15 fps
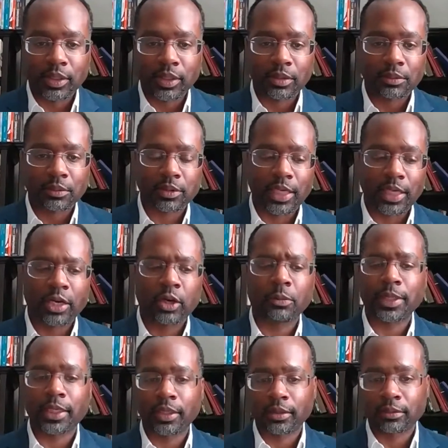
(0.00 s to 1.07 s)
Um, so I hope
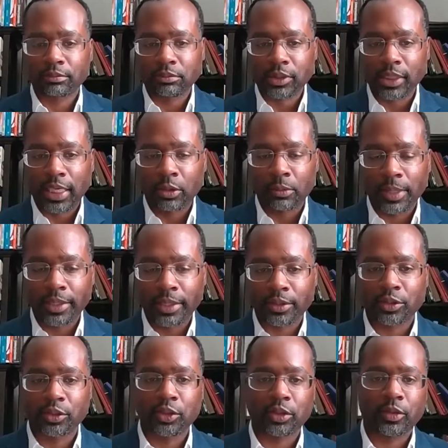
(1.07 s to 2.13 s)
that I hope I
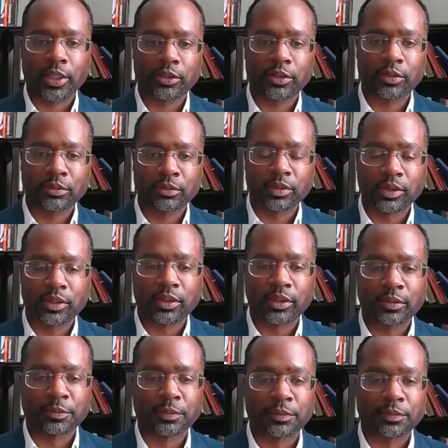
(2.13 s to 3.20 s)
answered your question.
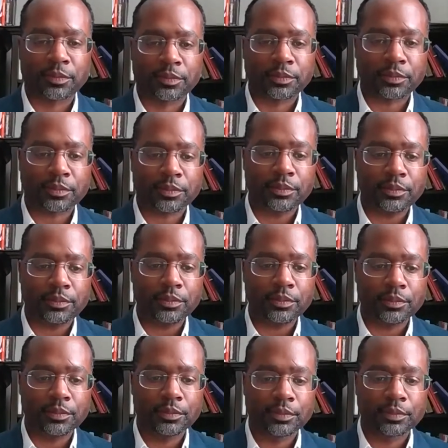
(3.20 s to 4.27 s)

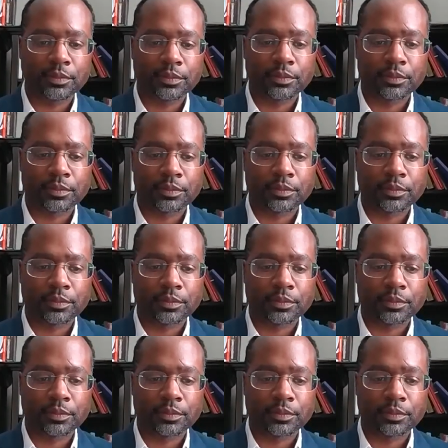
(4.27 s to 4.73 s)
Yeah, that was